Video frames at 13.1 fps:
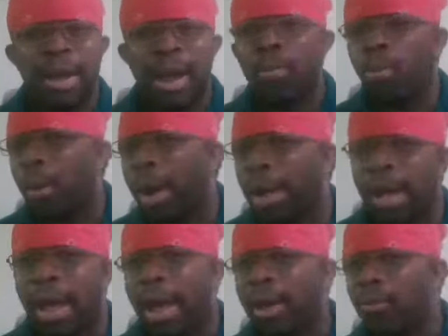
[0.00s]
I'm a white
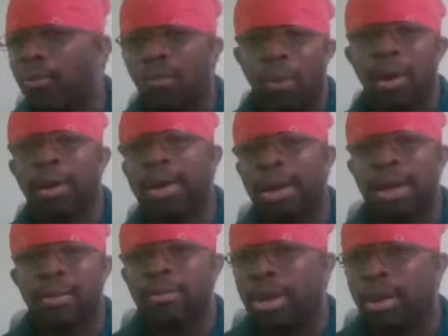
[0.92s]
guy walking
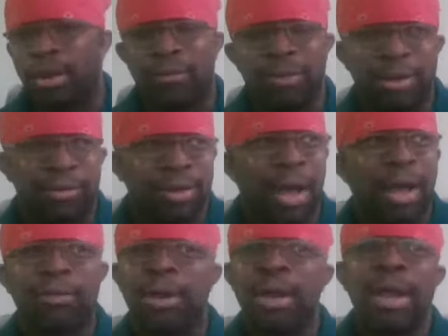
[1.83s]
in the middle of these
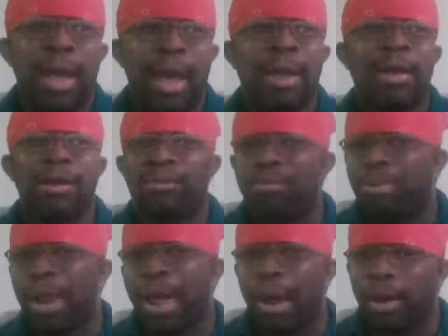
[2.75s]
guys. And this
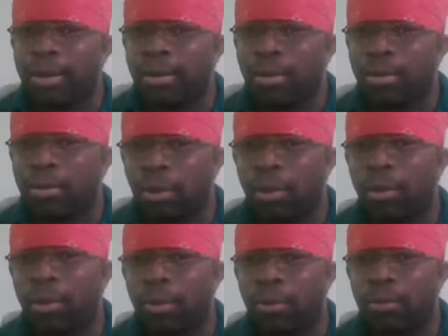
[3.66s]
Black
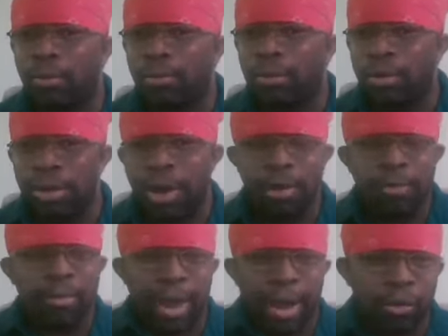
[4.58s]
girl, the young
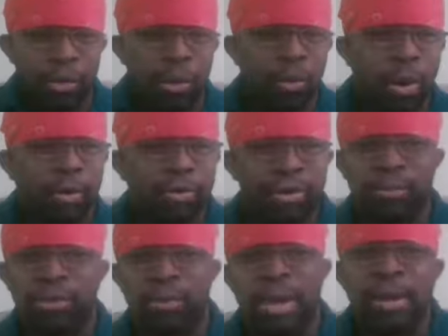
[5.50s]
Black girl walks up
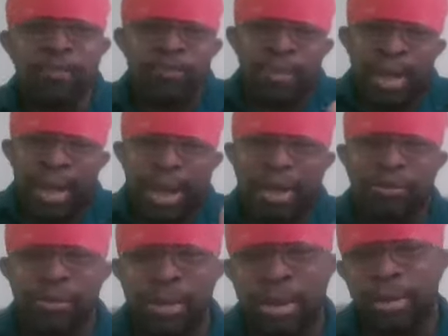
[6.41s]
to me,
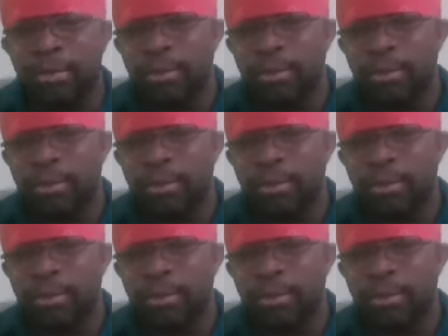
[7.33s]
hands me